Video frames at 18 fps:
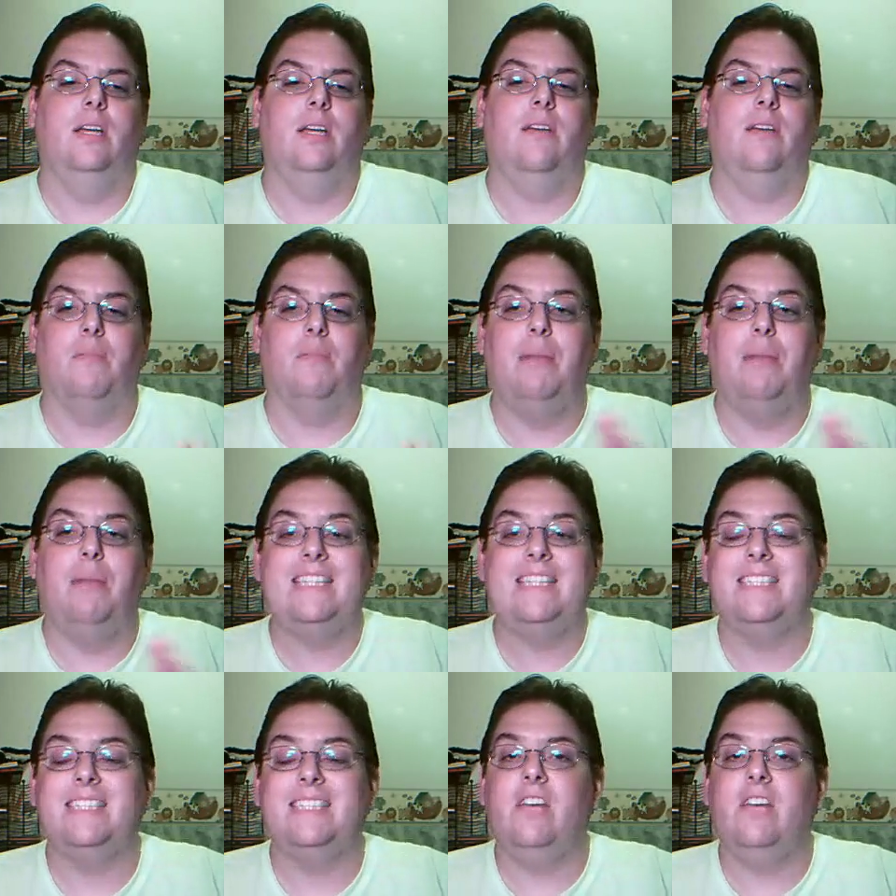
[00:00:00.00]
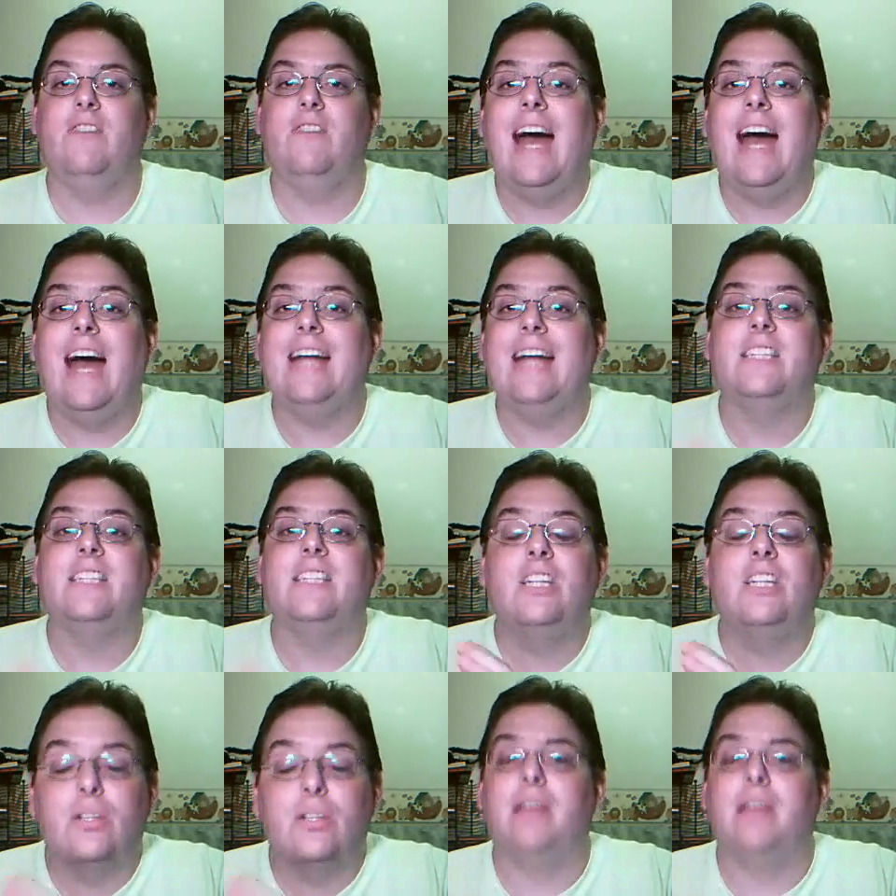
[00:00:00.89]
If the best thing you've got is a
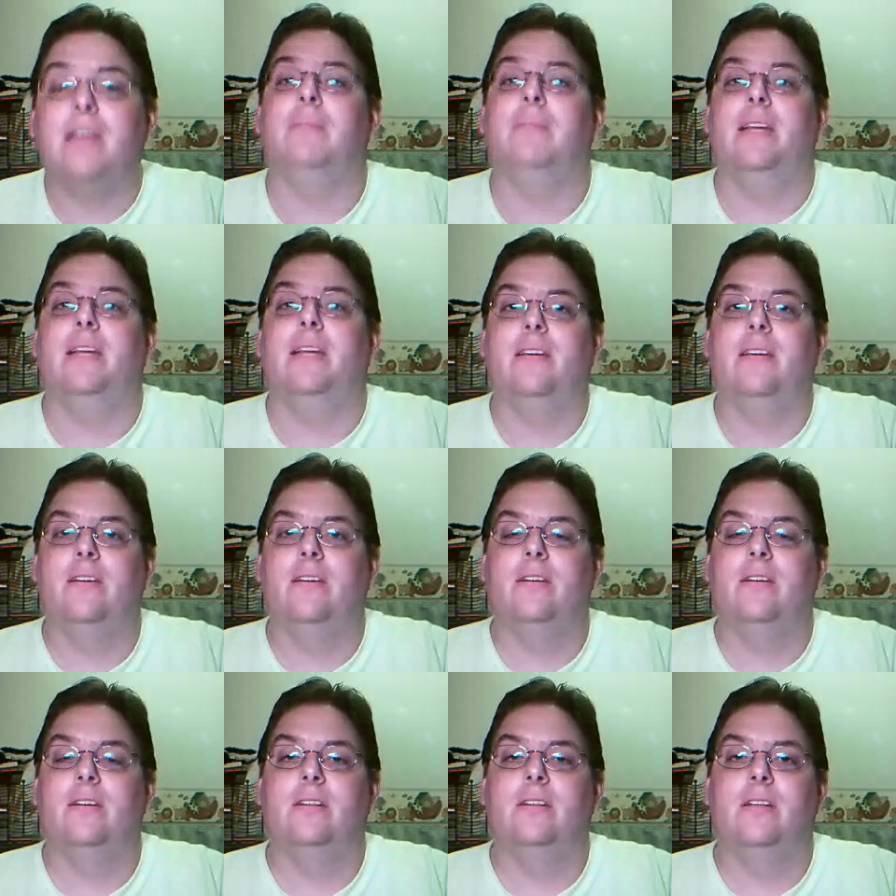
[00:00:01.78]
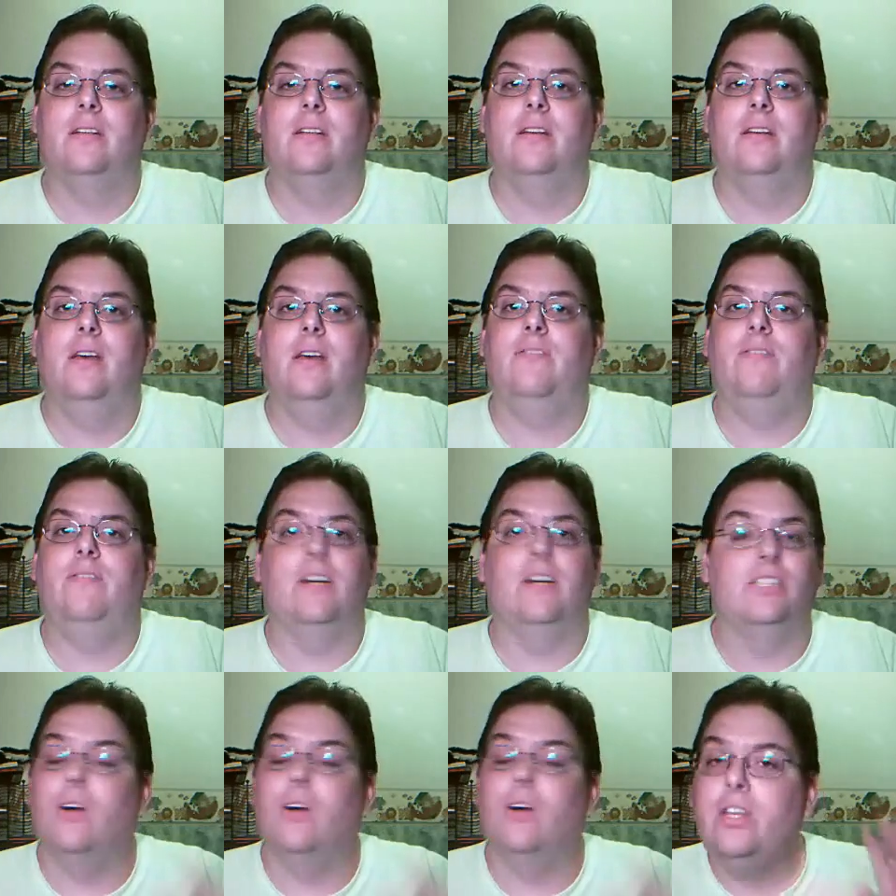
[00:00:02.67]
treatment, if
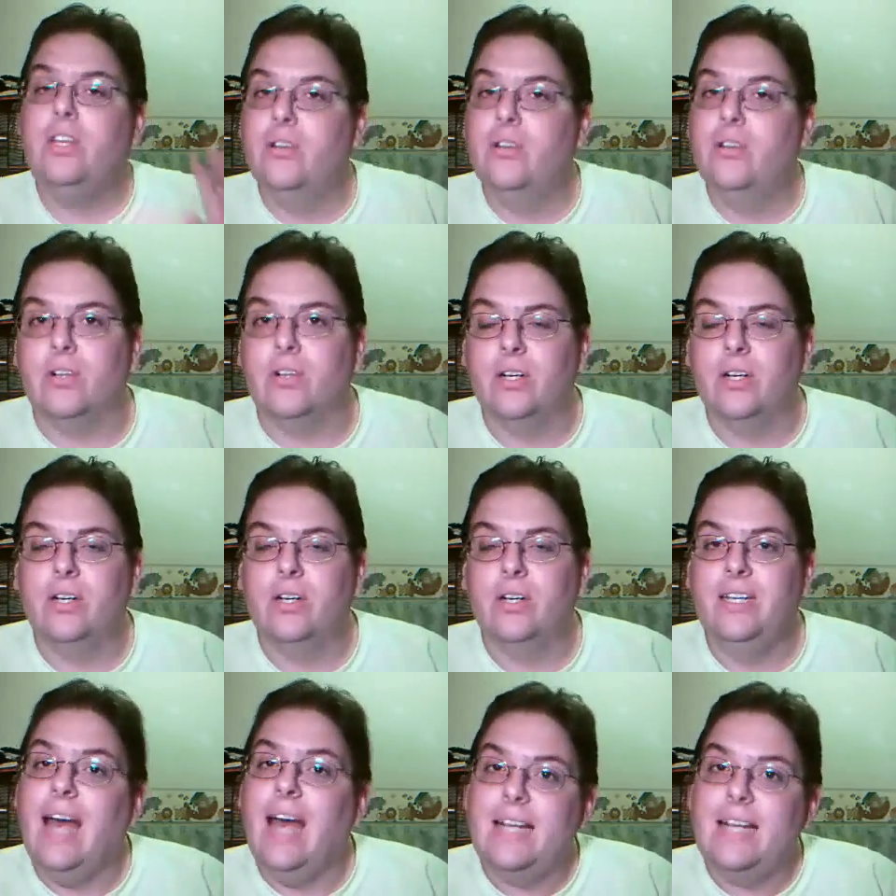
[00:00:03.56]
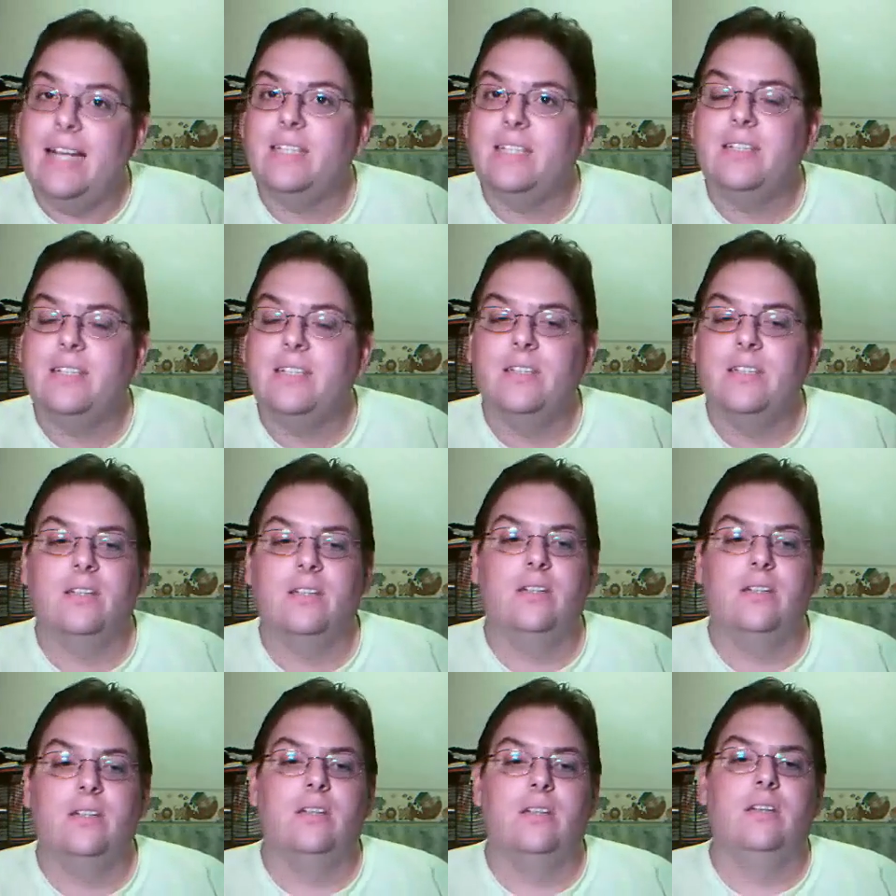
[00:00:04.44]
there's no cure yet,
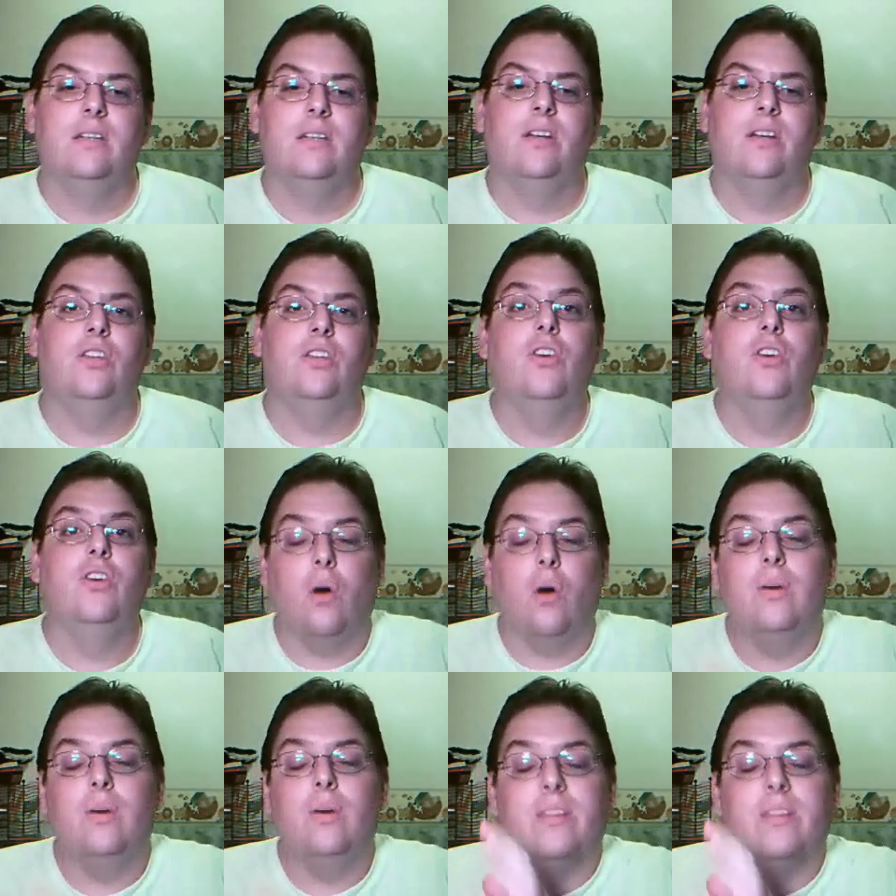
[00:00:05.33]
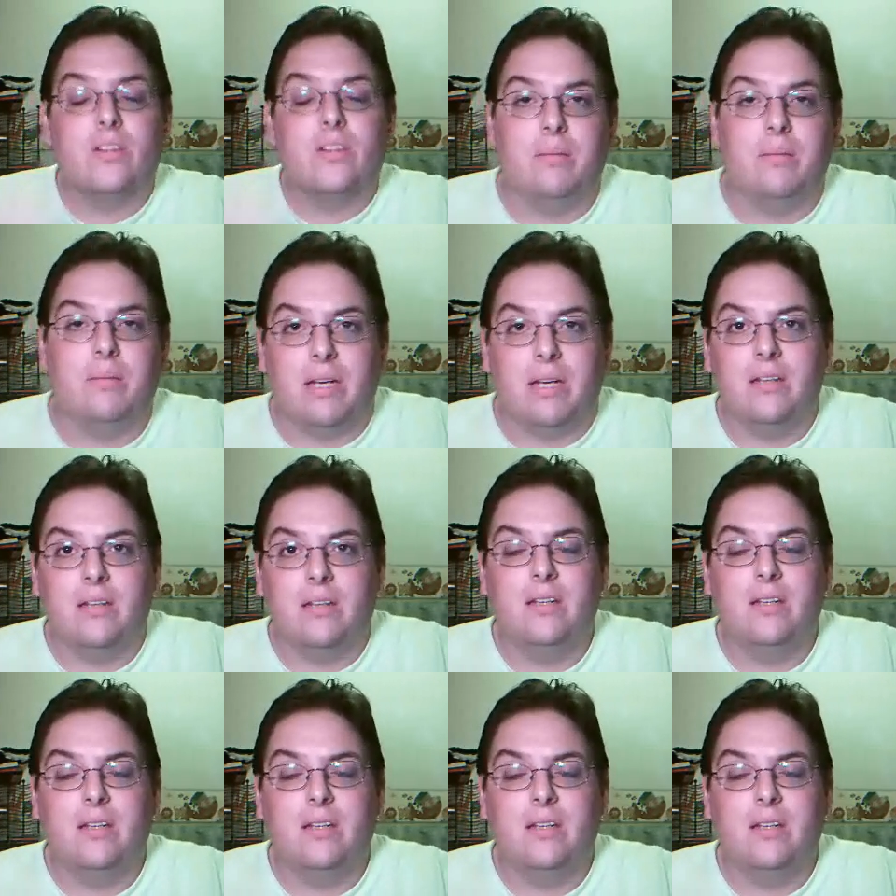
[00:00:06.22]
you go with the treatment,